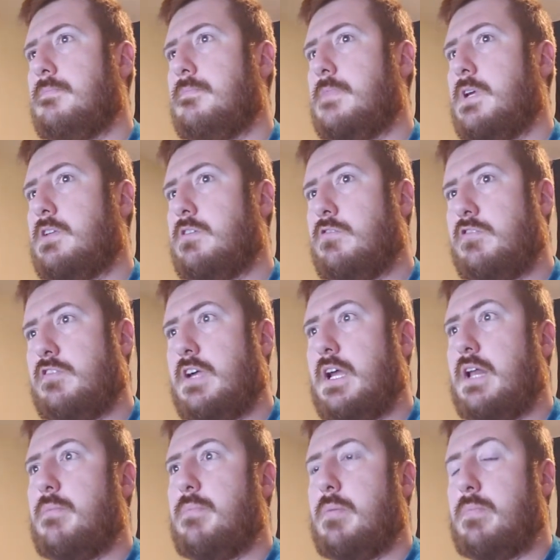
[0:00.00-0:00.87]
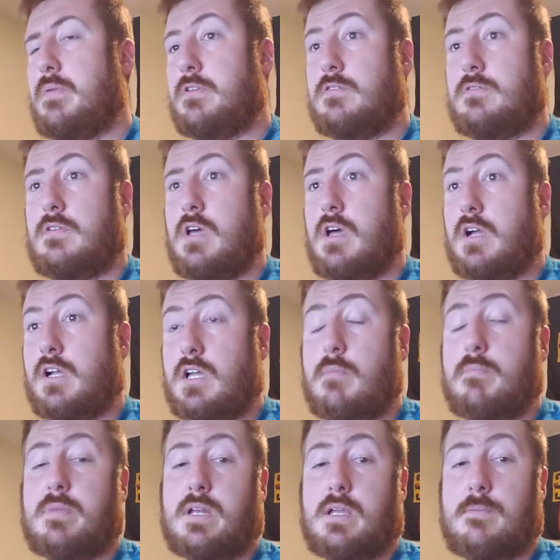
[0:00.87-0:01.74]
you set up a
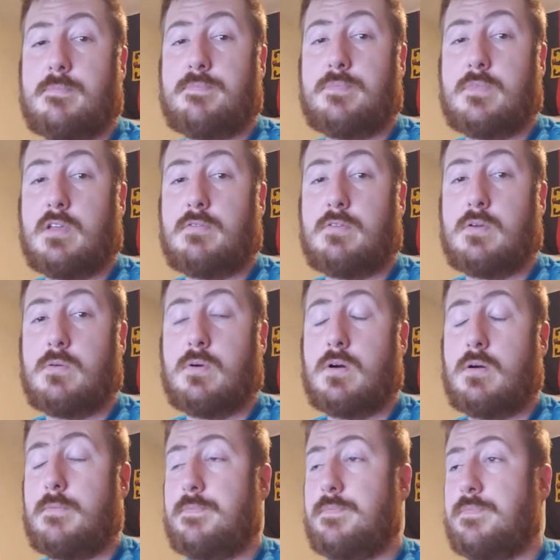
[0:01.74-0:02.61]
company, if you will,